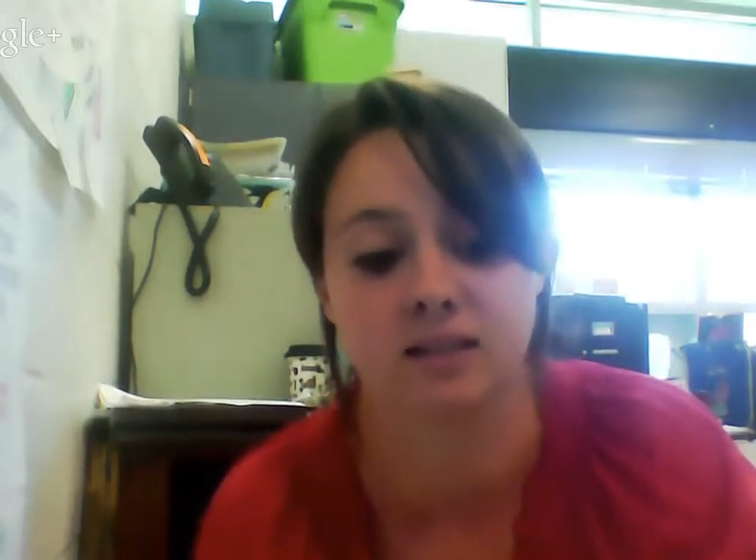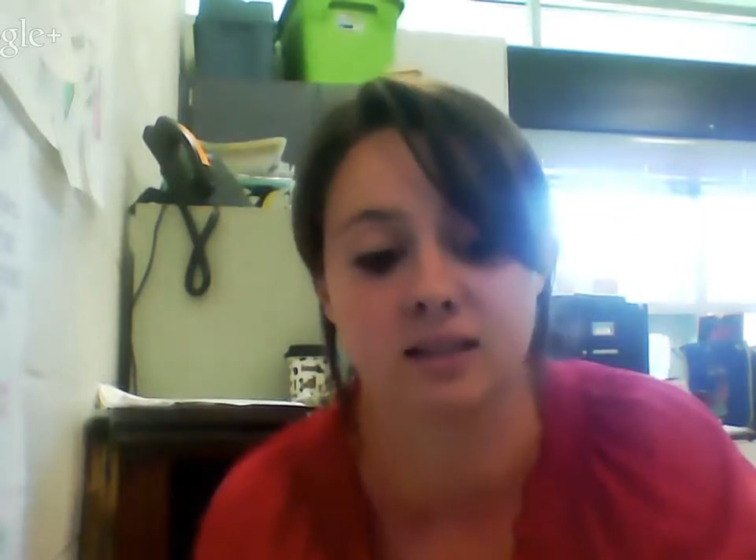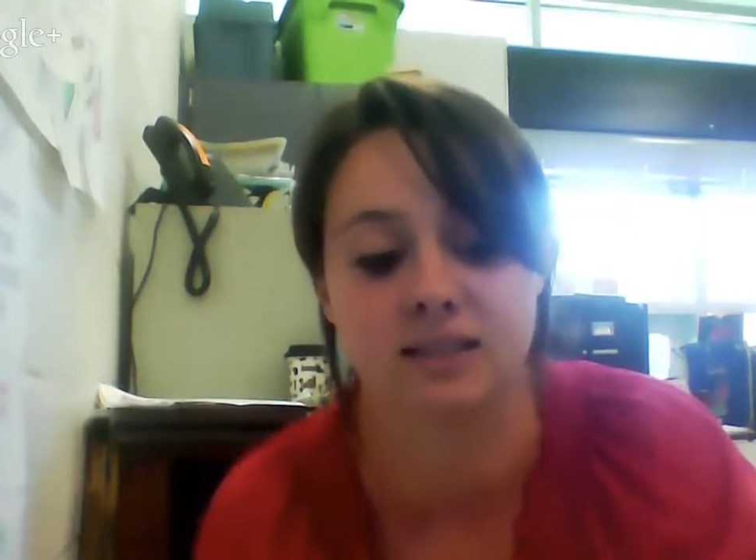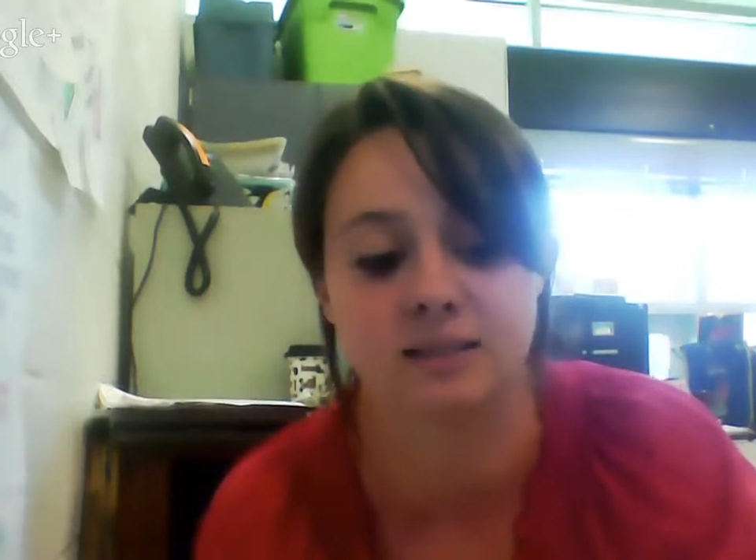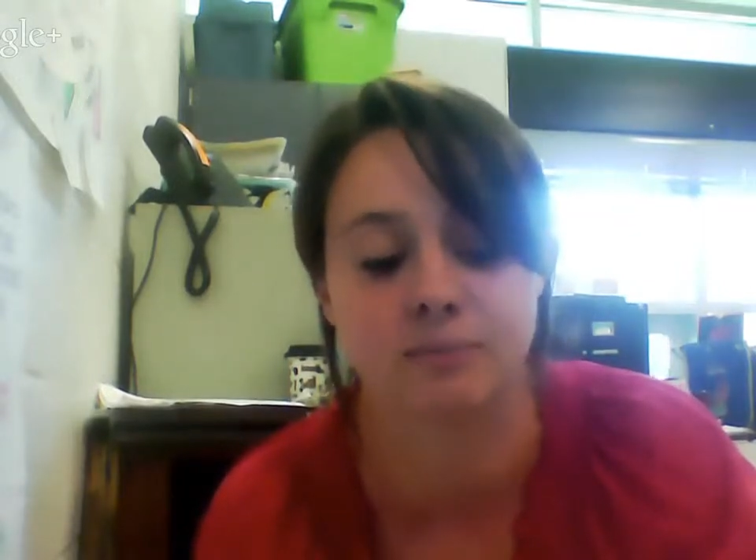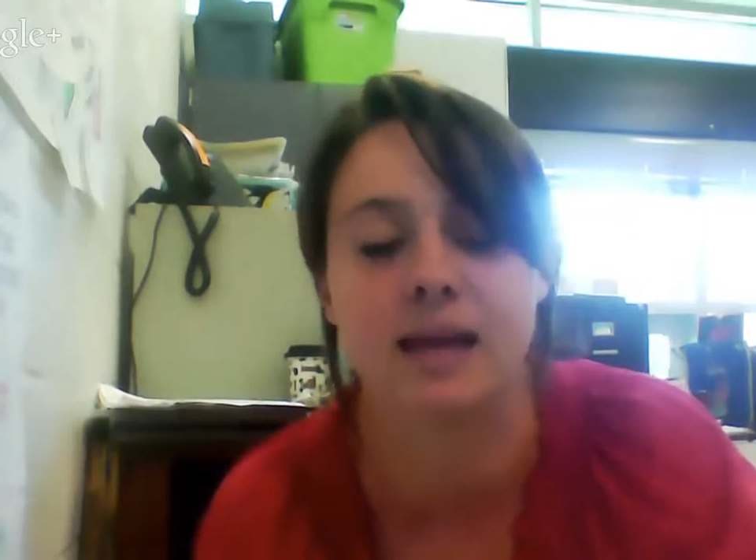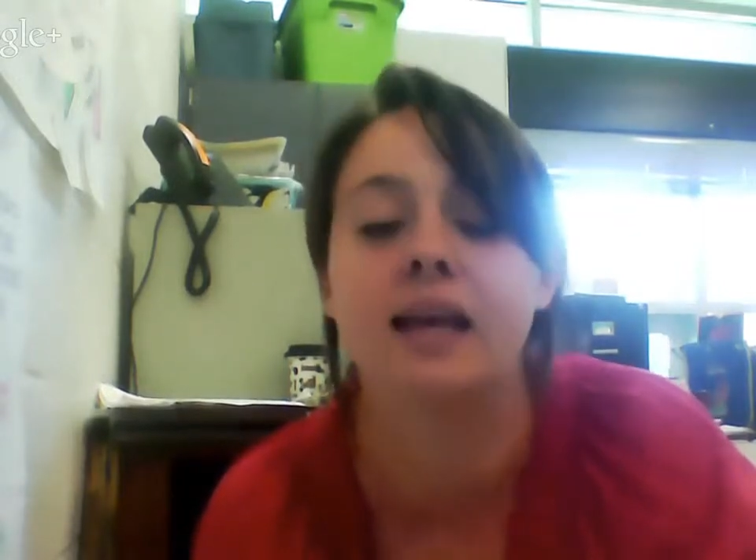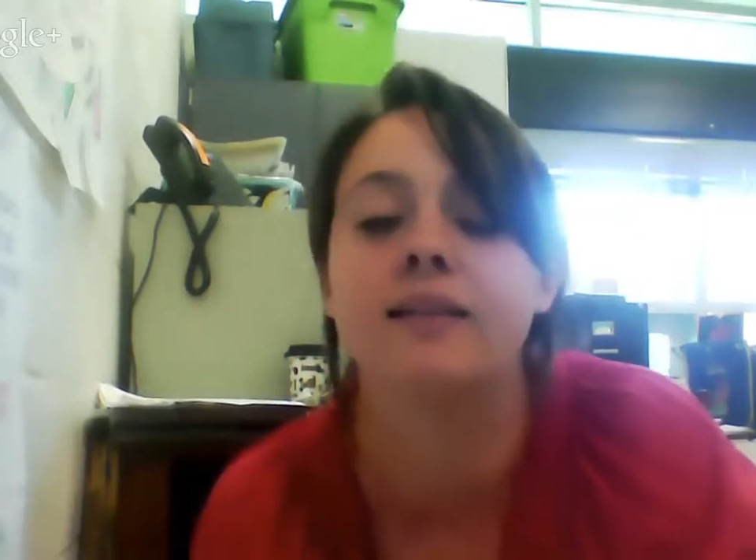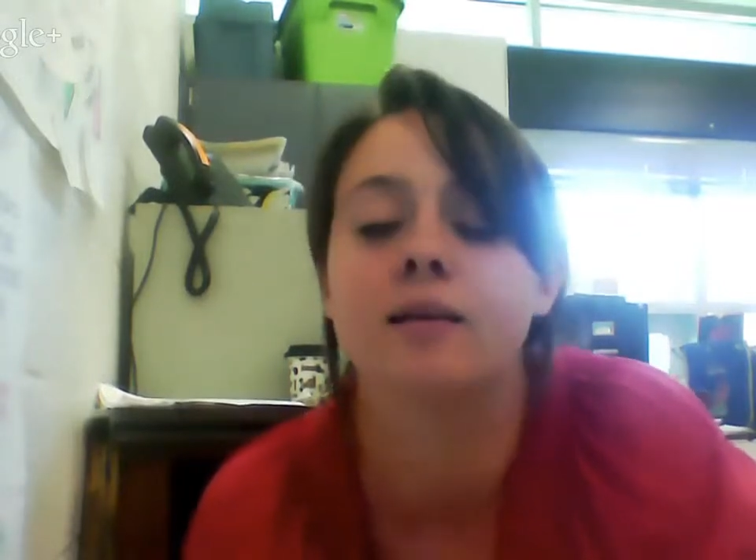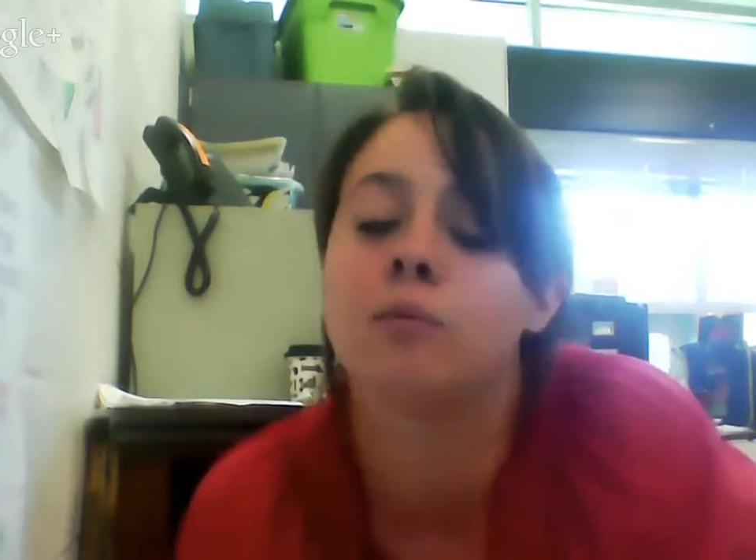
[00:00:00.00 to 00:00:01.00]
It's
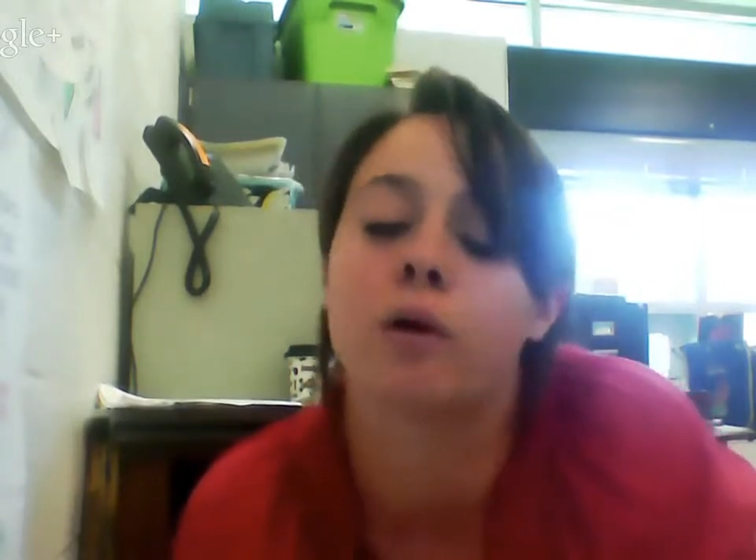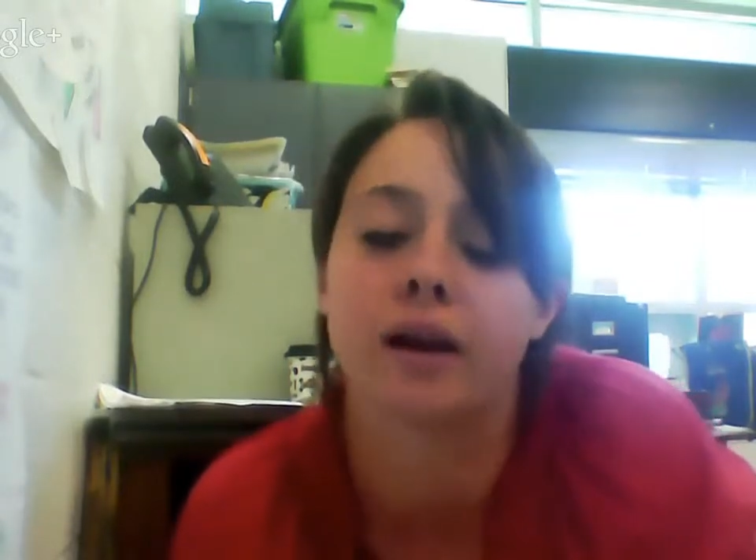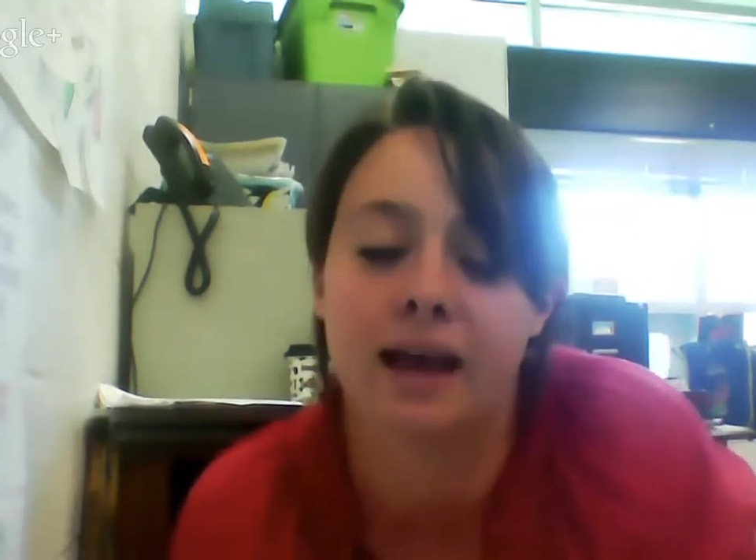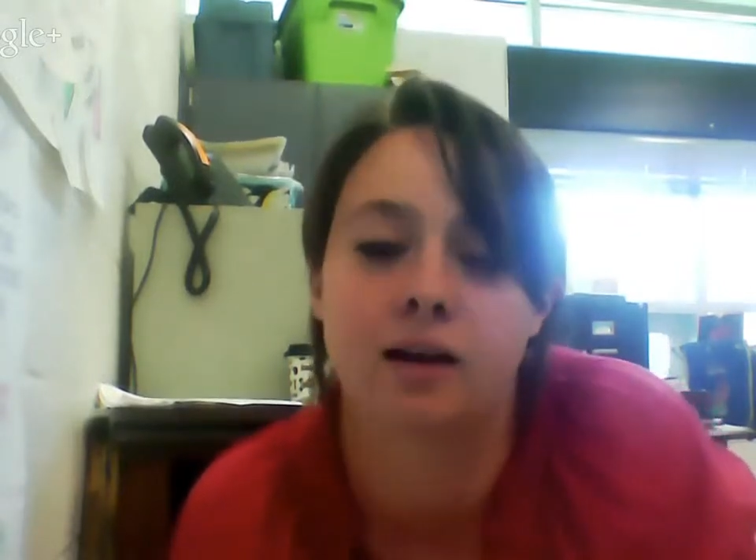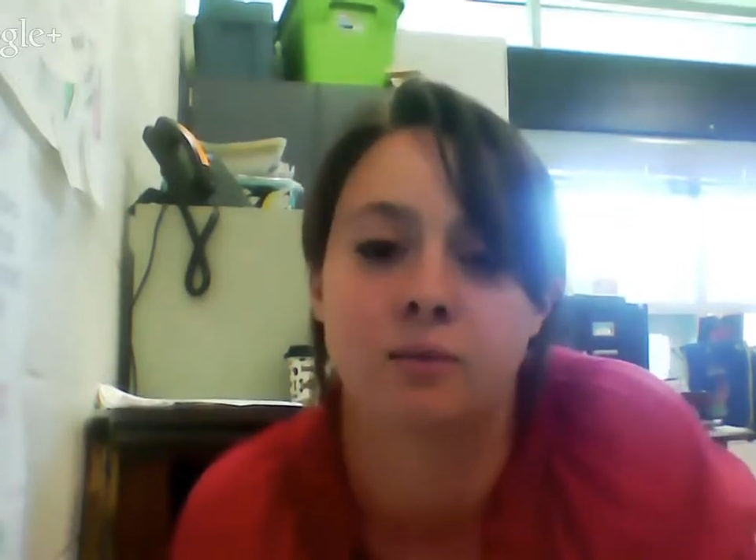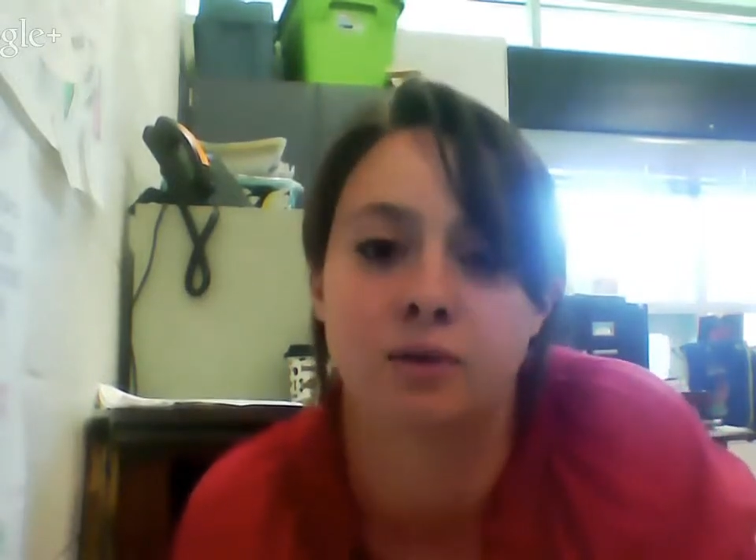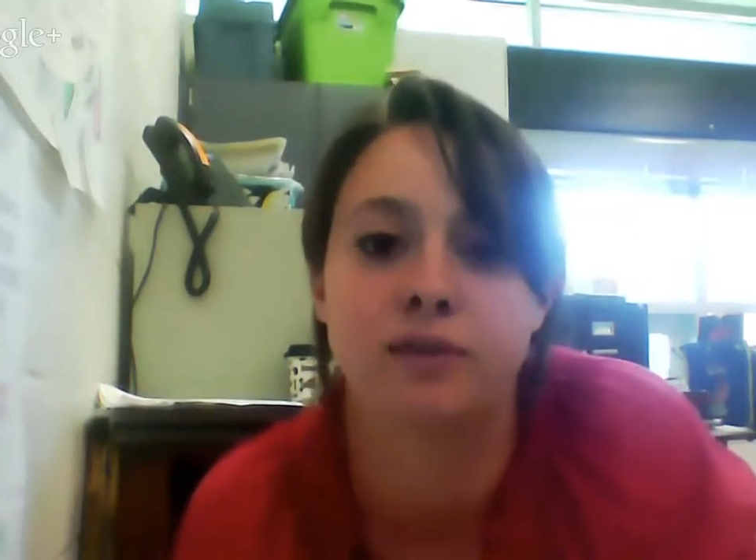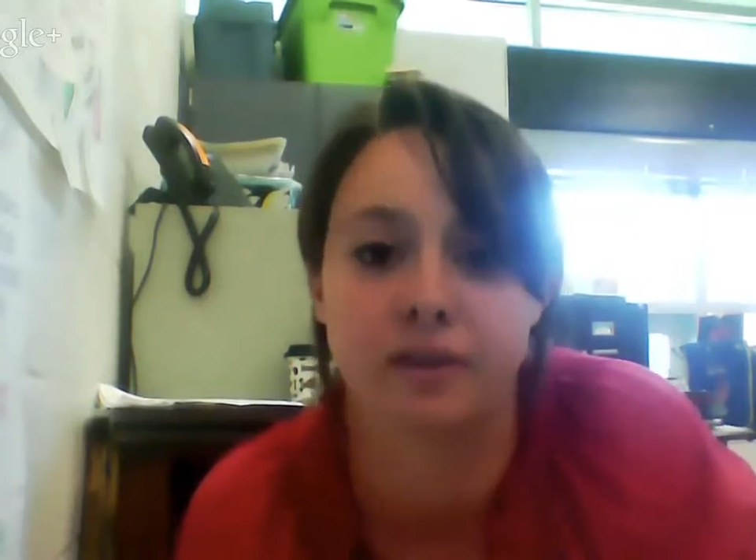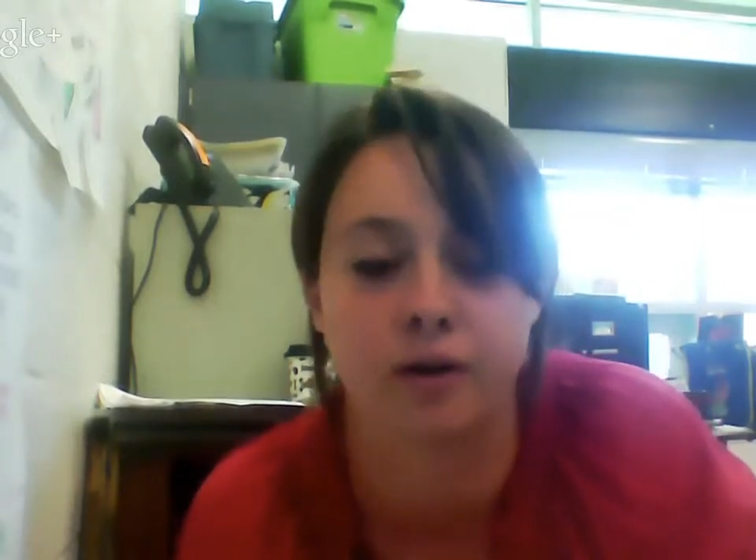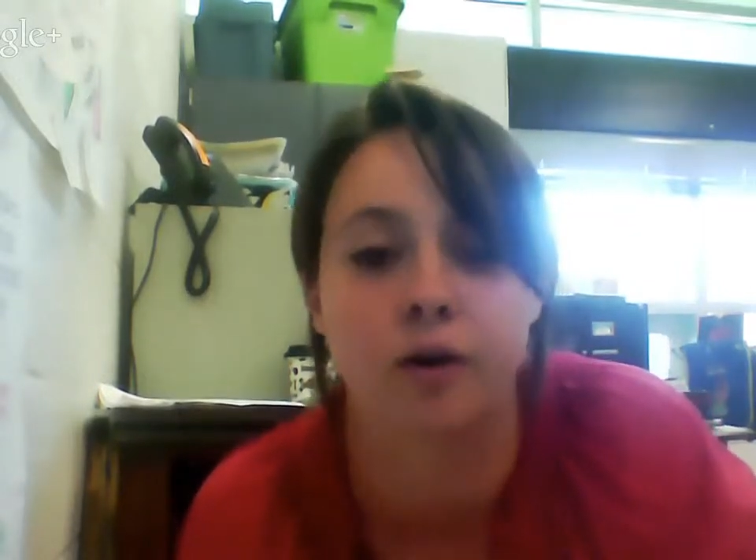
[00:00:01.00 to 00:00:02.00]
making them more accountable
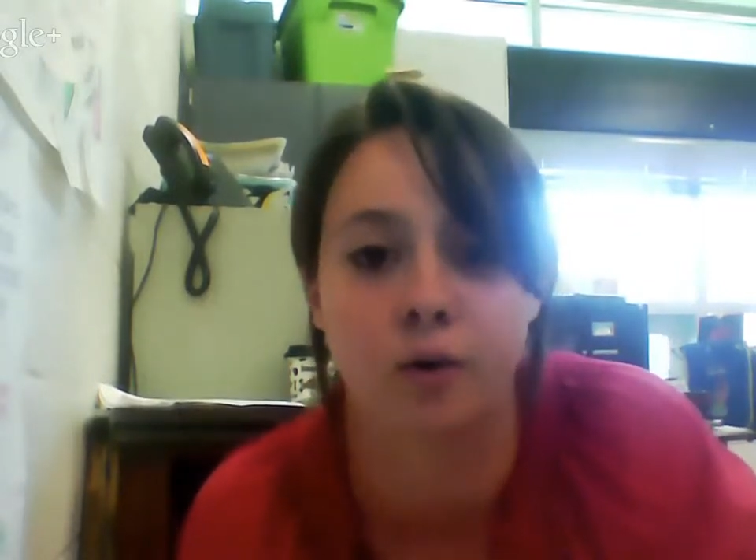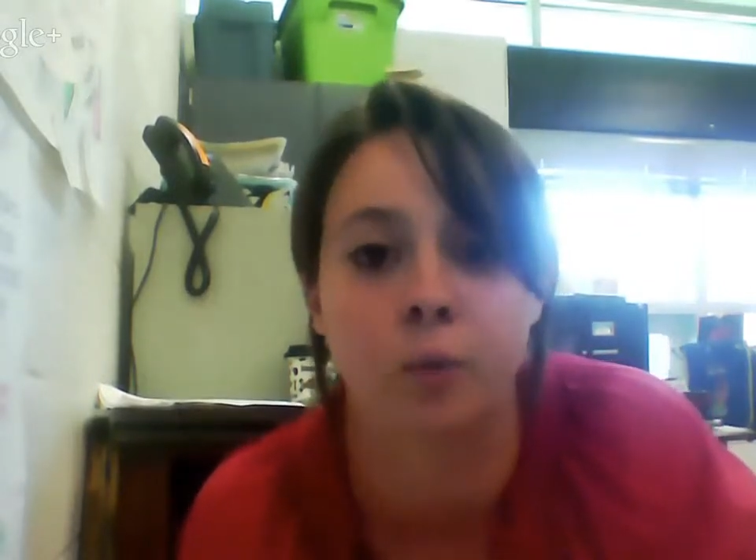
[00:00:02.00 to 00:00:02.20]
for their own